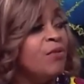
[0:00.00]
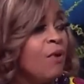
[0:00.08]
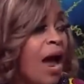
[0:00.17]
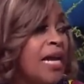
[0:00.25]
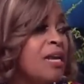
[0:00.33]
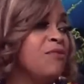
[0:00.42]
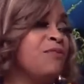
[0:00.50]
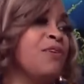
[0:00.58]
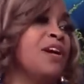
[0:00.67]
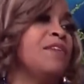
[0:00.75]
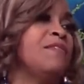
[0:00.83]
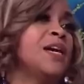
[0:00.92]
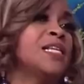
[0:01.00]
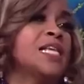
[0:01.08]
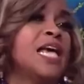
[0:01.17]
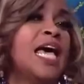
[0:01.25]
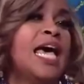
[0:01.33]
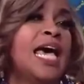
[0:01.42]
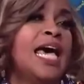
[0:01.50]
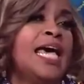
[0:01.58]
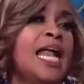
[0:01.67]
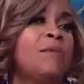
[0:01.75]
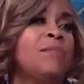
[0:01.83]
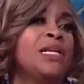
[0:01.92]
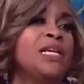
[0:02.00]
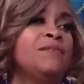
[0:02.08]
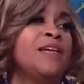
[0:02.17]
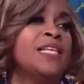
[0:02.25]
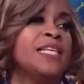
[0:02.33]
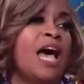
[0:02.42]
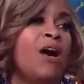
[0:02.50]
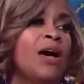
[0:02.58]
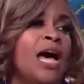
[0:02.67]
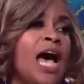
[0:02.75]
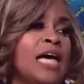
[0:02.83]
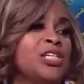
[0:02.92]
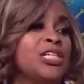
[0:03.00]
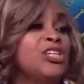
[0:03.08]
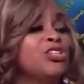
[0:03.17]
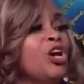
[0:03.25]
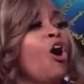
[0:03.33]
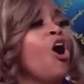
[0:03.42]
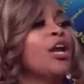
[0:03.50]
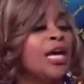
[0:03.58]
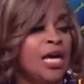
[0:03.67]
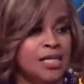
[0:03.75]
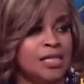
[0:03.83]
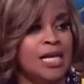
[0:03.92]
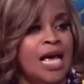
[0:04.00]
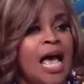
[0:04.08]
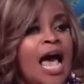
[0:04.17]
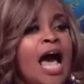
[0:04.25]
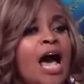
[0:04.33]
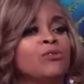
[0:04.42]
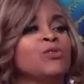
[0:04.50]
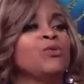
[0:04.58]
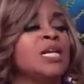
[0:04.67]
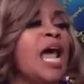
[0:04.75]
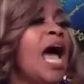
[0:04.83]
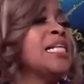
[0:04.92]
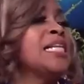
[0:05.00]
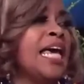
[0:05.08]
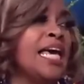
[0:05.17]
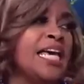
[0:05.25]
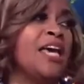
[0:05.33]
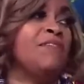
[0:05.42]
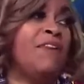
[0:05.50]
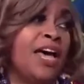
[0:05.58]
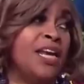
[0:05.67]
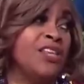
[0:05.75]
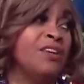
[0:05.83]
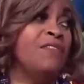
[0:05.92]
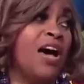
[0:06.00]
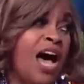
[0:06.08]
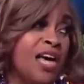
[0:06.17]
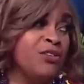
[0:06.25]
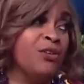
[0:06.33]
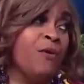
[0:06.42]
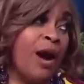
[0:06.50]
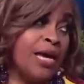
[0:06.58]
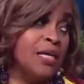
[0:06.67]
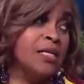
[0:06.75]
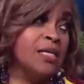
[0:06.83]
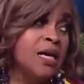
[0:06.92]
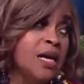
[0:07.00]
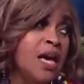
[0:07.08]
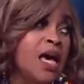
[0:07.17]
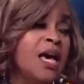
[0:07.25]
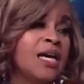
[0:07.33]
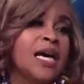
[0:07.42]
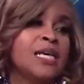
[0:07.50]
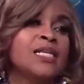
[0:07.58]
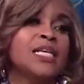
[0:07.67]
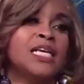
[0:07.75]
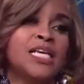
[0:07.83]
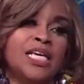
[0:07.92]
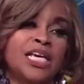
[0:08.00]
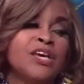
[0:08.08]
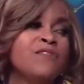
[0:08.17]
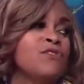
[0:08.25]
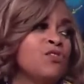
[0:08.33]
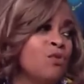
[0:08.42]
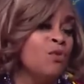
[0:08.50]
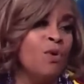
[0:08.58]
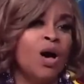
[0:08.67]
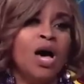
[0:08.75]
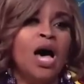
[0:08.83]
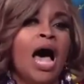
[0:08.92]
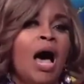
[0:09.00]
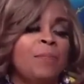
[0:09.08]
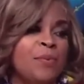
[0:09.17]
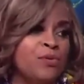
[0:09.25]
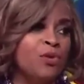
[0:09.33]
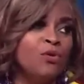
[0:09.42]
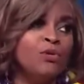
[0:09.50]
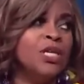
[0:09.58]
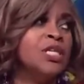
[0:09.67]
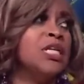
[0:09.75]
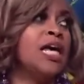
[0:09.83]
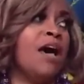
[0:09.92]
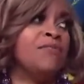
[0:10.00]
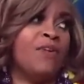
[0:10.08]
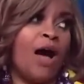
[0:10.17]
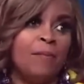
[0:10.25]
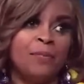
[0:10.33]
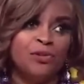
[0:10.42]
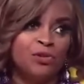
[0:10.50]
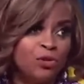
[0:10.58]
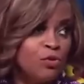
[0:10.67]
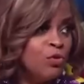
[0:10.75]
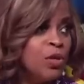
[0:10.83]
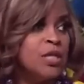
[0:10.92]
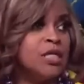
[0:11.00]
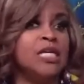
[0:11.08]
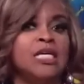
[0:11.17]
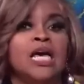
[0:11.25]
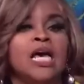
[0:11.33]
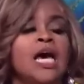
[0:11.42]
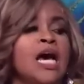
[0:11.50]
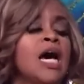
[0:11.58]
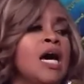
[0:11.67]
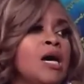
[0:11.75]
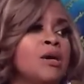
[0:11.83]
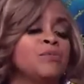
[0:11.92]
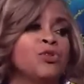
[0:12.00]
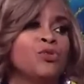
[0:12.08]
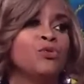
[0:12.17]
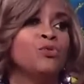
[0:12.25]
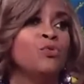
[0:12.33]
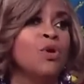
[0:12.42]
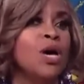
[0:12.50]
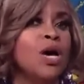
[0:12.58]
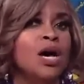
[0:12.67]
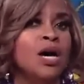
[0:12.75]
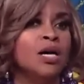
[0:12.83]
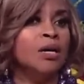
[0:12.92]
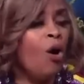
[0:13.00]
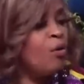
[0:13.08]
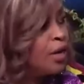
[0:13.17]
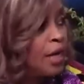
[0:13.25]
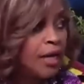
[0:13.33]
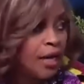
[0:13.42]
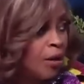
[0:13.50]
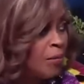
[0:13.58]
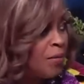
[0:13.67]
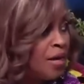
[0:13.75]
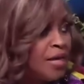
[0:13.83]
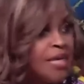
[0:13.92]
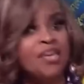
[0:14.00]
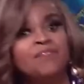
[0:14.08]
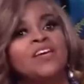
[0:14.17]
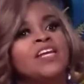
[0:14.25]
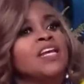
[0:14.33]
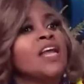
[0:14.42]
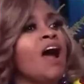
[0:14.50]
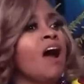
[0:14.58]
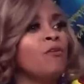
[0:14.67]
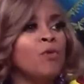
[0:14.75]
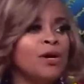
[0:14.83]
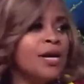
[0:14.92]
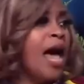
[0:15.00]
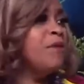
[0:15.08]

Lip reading: right in front of us. And I believe that's how God, she taught us how to not take advantage of God's grace, because he gives you opportunity after opportunity to go to him. Even in our, we're not